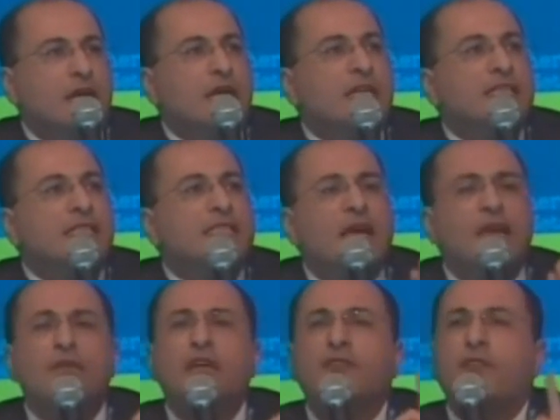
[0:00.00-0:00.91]

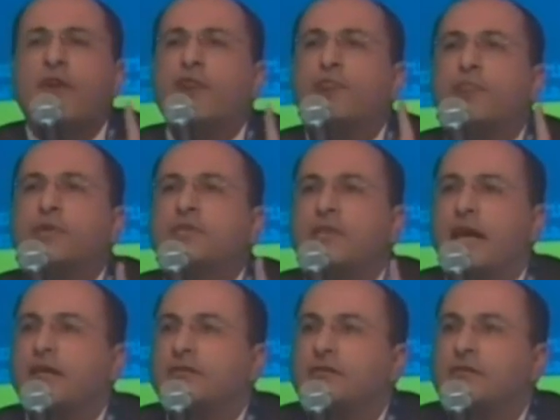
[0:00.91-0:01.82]

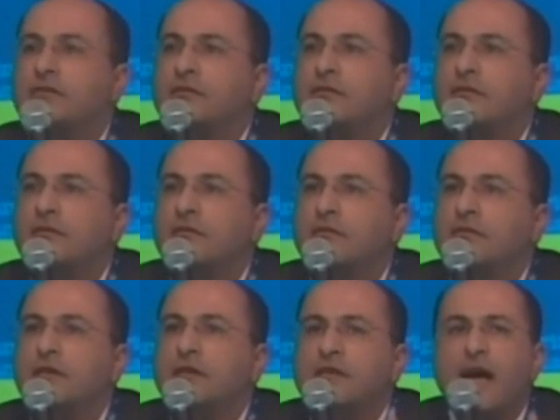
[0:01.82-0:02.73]
75%
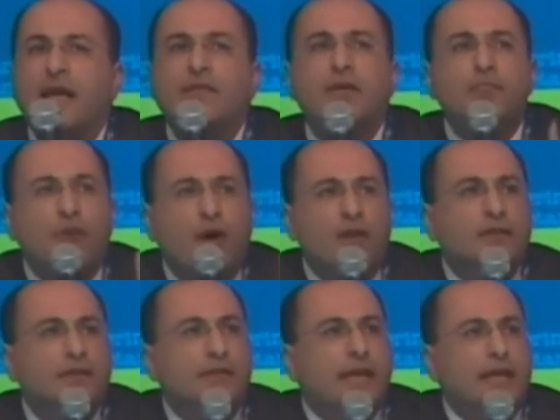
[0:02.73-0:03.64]
did not even bother
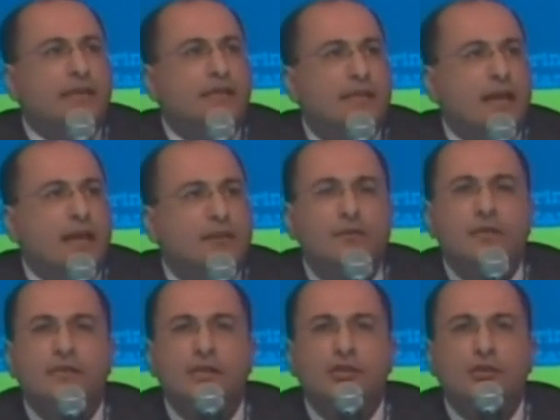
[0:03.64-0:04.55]
to take a stand on
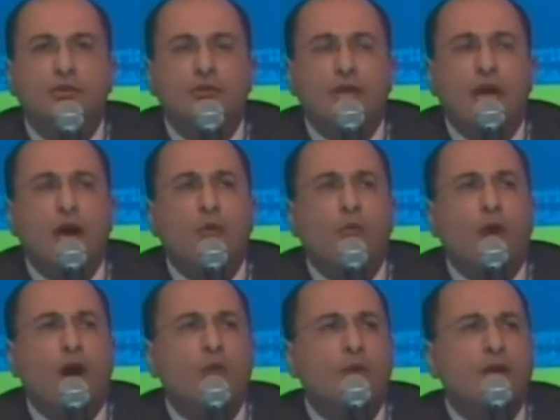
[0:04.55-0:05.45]
this issue. Now,
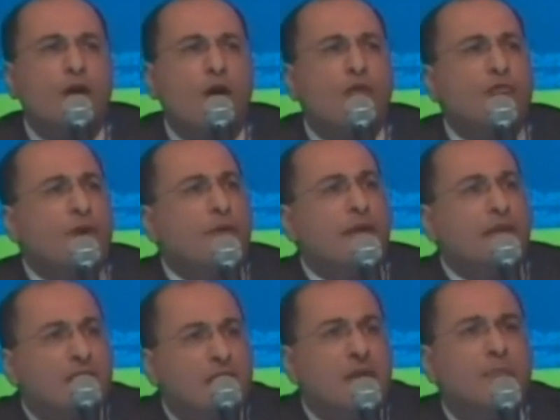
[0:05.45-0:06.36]
while we know very
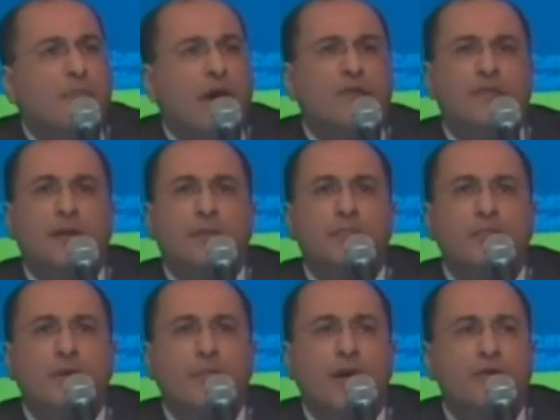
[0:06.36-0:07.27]
little about them,
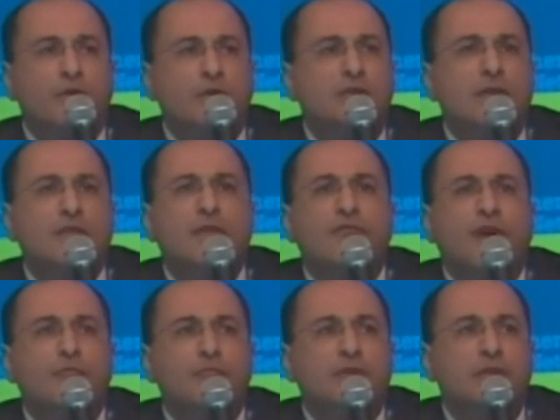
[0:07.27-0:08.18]
about those
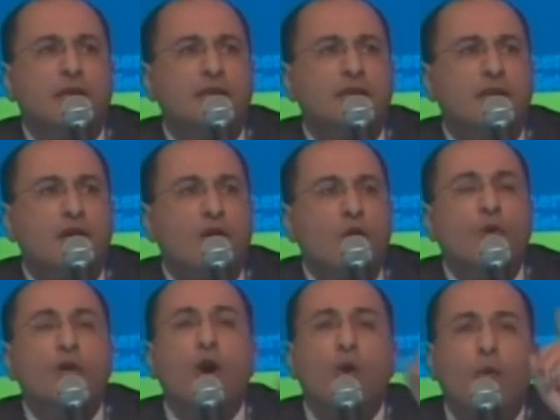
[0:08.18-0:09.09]
75%,
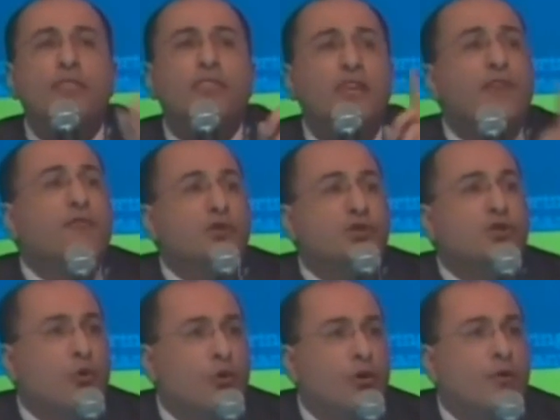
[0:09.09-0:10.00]
we know one thing for
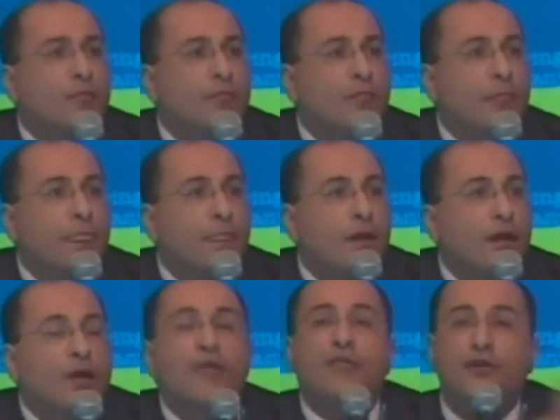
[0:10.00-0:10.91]
sure.
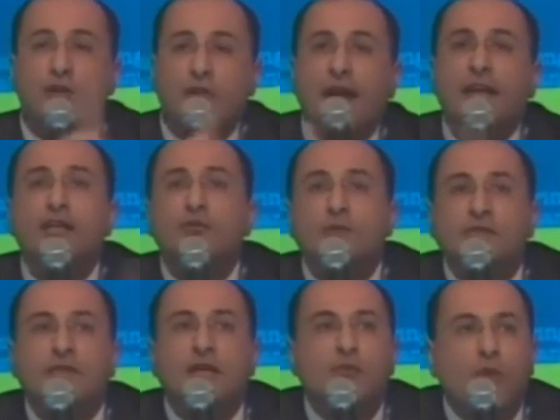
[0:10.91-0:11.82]
They're not
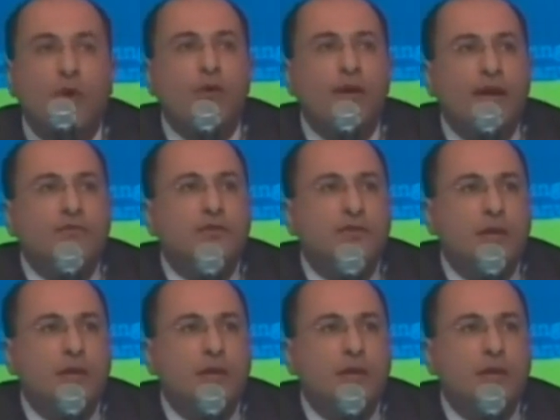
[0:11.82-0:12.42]
interested in what we have to say